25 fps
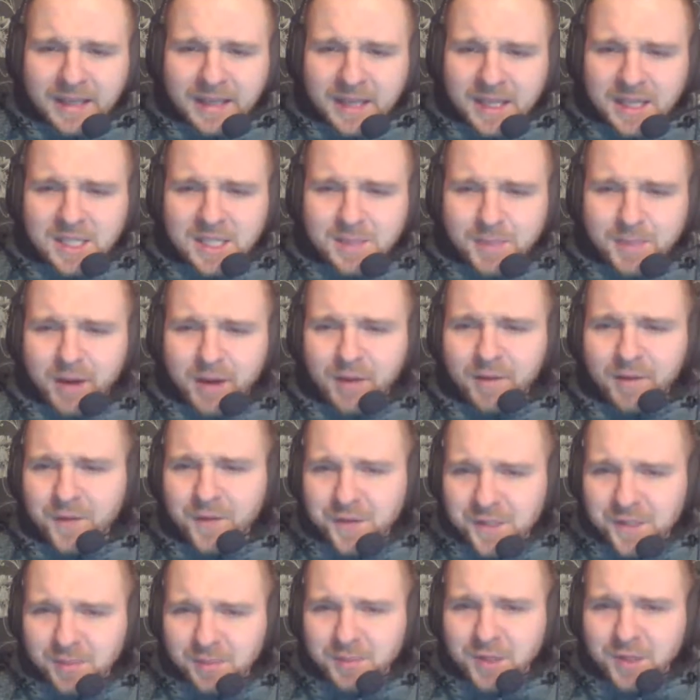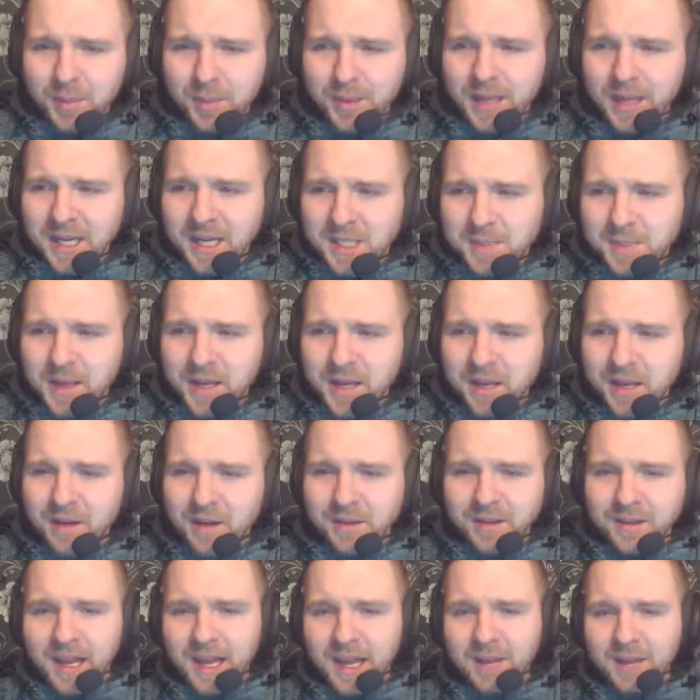the spirit for some double XP
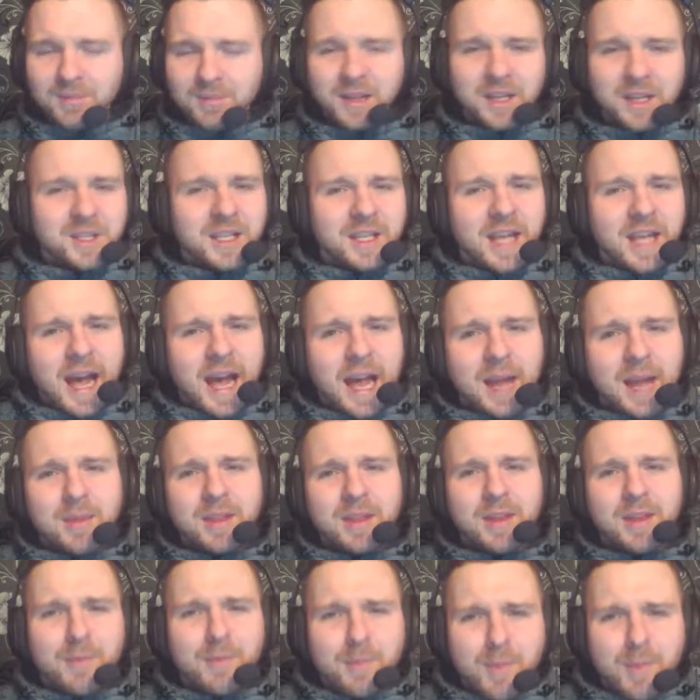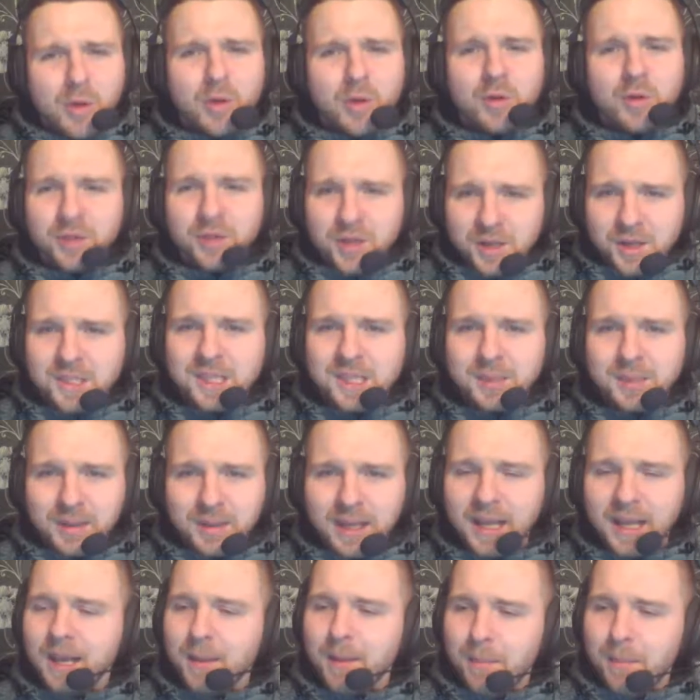gun game. Literally, I'm in the mood to
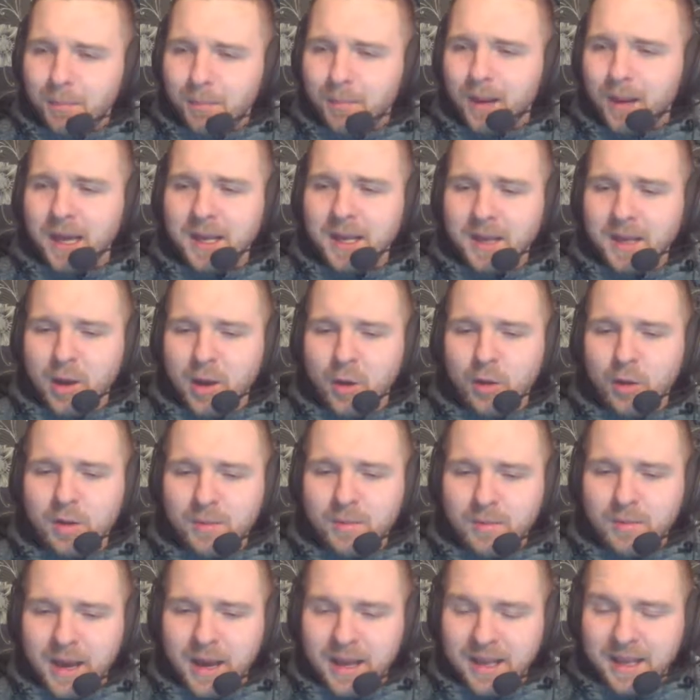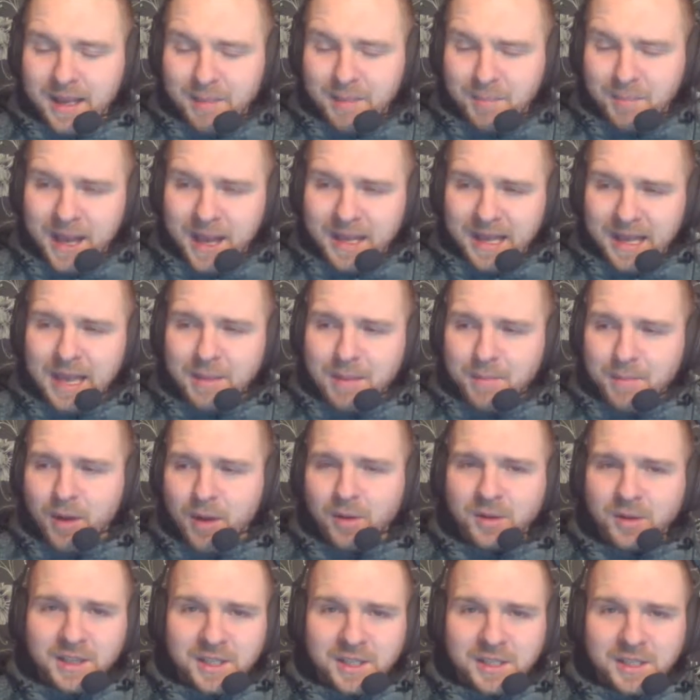play my game
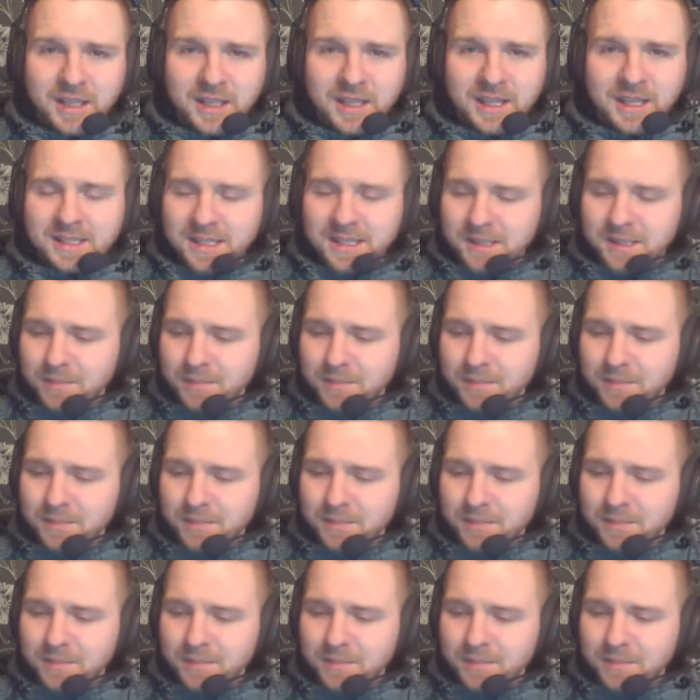mode. Literally, this is